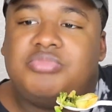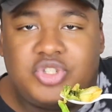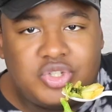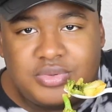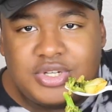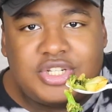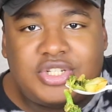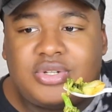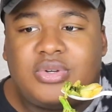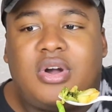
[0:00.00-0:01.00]

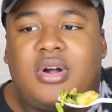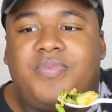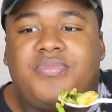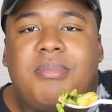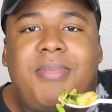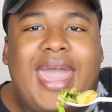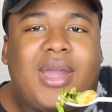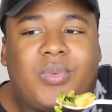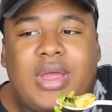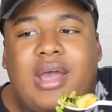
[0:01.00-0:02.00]
Jewish
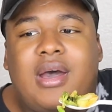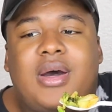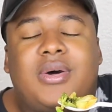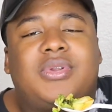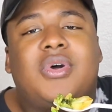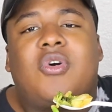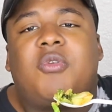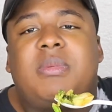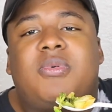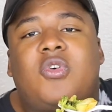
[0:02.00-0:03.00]
background,
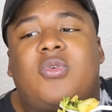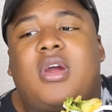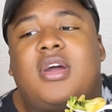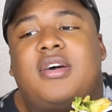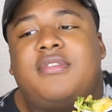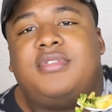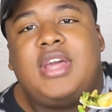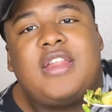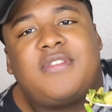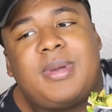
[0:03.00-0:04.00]
or people who are of Native